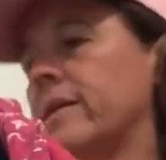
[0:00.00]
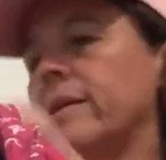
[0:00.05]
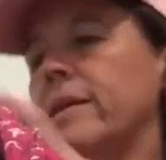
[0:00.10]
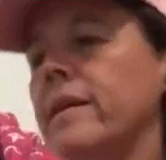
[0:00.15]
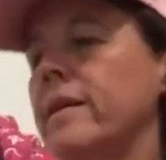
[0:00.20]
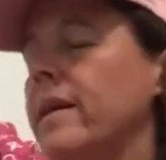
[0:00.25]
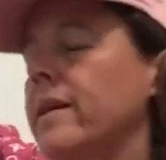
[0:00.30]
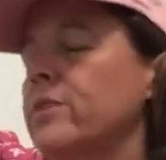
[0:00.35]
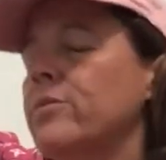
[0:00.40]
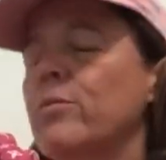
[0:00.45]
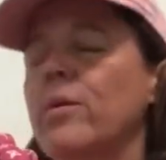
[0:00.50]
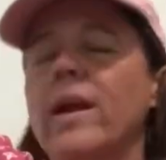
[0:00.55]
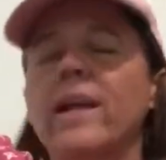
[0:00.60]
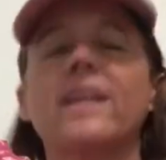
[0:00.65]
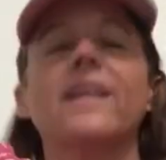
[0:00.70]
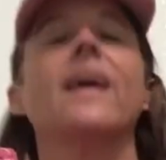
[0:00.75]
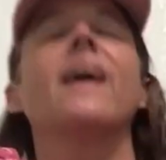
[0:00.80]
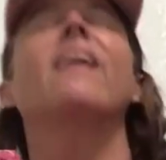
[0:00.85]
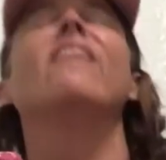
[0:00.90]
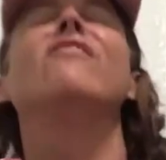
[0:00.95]
It has
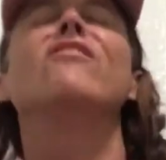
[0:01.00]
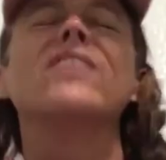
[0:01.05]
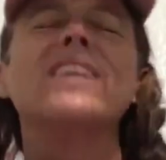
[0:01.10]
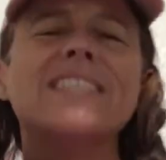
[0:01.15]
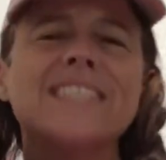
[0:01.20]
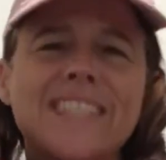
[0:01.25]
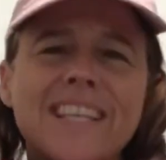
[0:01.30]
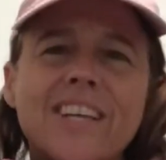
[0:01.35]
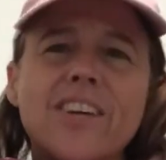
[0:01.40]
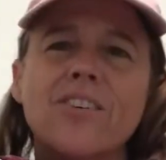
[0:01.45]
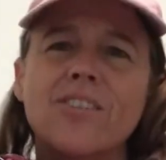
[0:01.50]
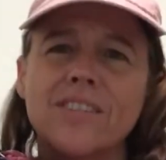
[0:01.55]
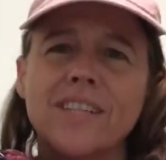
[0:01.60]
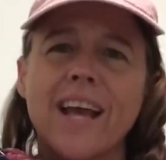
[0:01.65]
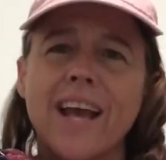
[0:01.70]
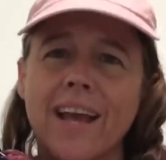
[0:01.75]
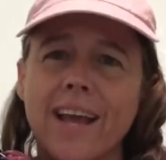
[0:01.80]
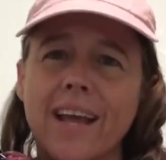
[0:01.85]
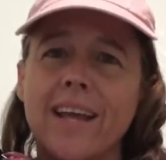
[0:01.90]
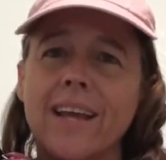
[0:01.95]
rained every single
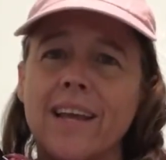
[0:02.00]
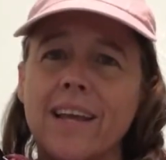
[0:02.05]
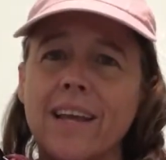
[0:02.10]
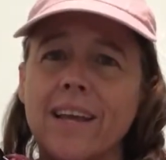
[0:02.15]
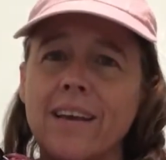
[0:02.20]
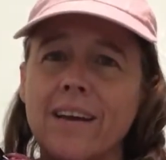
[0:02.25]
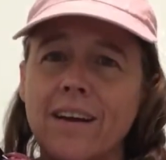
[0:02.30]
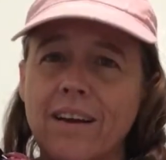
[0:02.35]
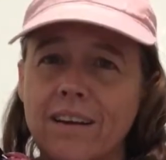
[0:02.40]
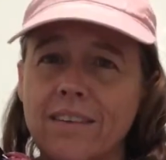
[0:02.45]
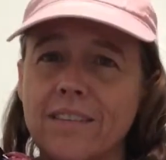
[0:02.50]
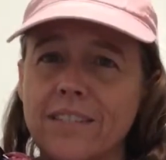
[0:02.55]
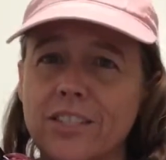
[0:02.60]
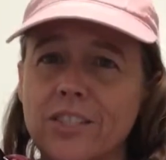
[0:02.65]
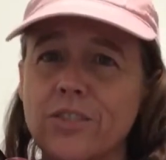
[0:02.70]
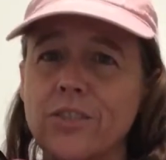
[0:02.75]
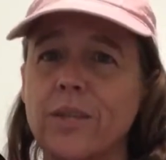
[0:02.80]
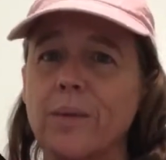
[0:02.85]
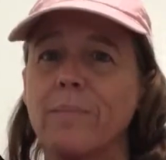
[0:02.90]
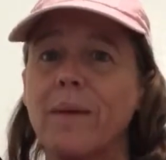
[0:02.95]
day on this
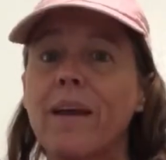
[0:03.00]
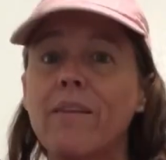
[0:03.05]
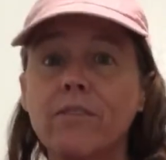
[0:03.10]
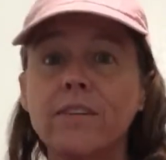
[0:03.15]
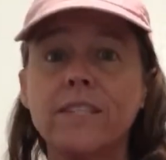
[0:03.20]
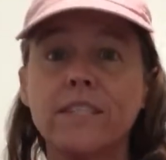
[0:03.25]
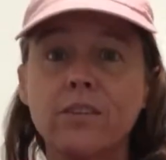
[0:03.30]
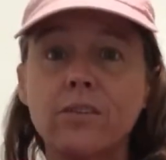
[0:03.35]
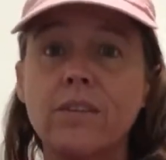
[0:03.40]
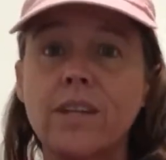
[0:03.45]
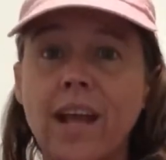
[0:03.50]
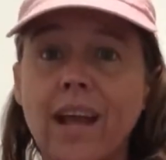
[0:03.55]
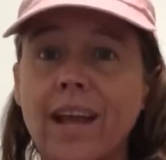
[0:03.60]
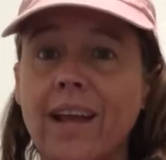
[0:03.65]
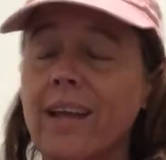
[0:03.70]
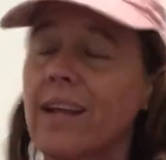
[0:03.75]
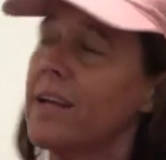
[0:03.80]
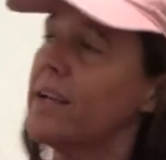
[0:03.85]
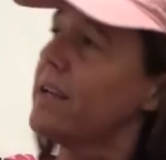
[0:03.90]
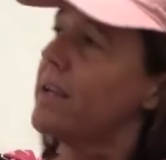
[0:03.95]
trip. Every single day.
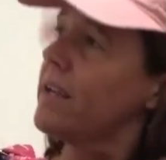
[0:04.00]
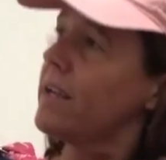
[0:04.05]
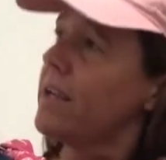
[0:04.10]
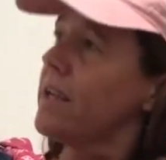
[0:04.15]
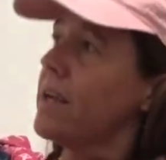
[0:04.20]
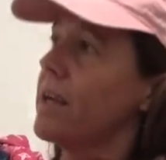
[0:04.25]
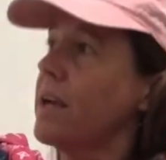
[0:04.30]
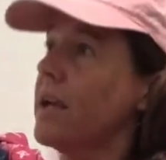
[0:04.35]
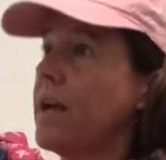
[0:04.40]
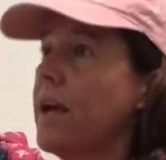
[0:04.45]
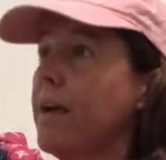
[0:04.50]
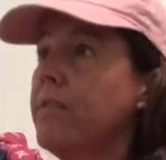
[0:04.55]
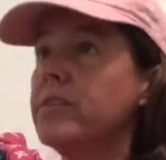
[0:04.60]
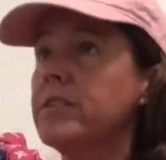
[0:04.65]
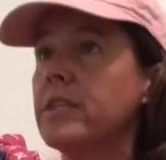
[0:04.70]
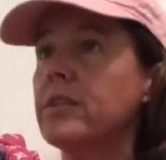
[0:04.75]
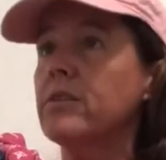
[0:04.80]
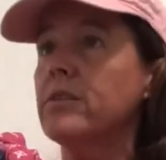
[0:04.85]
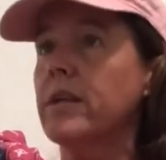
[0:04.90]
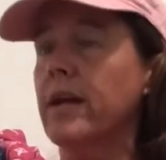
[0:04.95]
Every
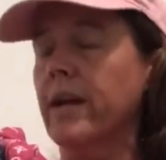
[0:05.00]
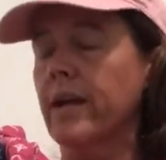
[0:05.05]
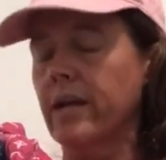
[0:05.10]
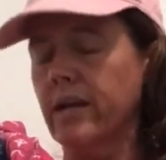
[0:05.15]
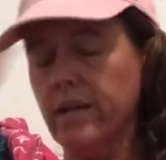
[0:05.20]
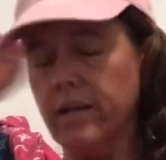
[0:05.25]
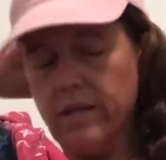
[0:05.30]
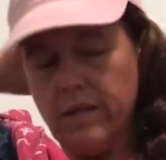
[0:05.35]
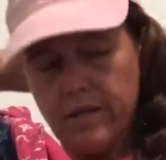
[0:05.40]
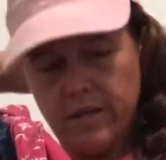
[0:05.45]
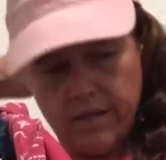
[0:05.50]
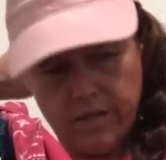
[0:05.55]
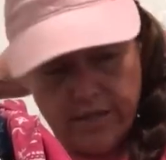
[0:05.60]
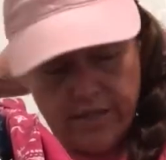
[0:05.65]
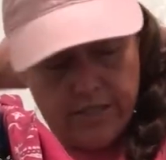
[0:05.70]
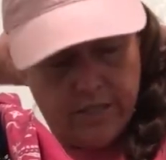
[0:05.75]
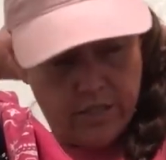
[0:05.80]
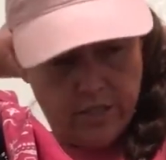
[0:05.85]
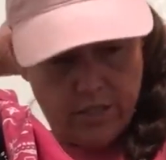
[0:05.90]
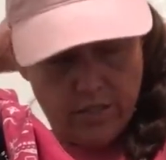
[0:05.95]
single day.
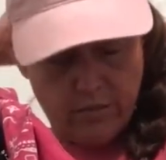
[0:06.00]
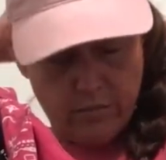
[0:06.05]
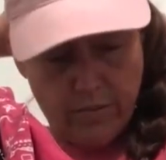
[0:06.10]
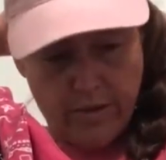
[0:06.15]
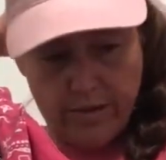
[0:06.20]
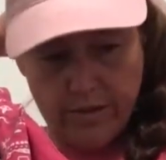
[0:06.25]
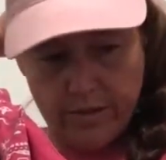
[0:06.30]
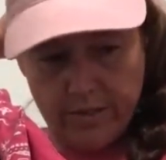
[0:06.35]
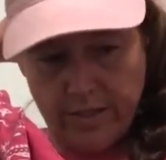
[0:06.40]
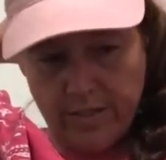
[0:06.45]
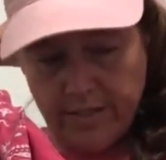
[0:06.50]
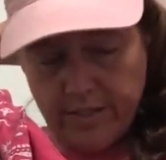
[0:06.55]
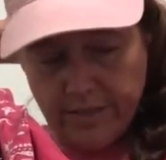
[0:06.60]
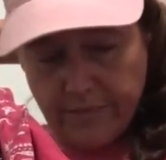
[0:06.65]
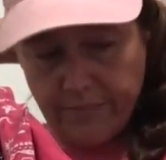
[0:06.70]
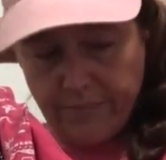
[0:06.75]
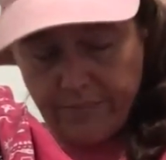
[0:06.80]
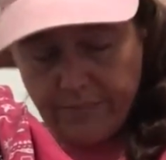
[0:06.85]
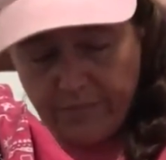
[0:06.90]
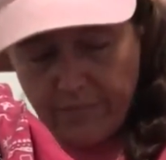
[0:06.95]
It's just a wet
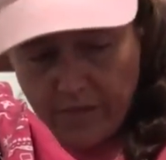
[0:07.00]
season.